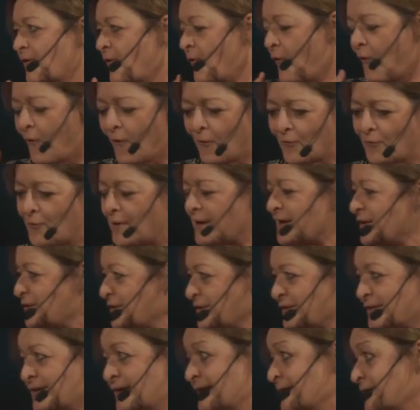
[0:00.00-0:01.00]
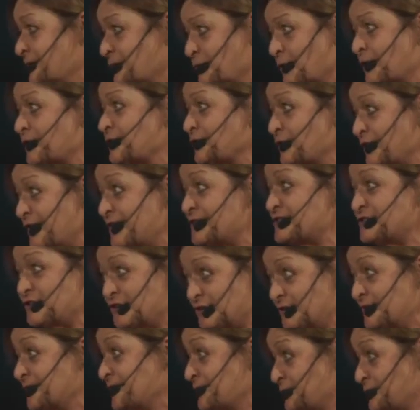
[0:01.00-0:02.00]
all regulation in the